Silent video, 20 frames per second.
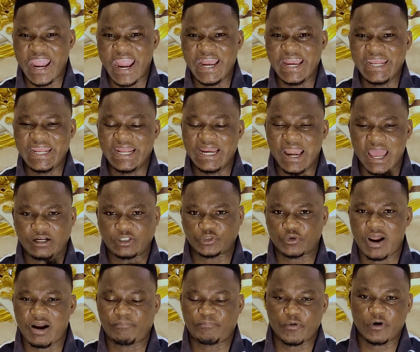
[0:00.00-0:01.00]
any
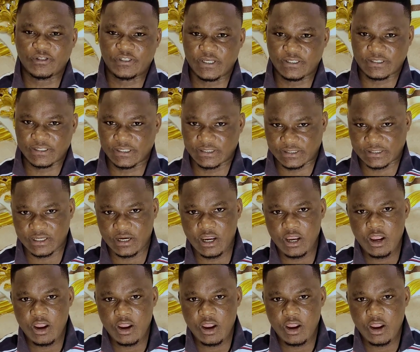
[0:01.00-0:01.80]
electoral processes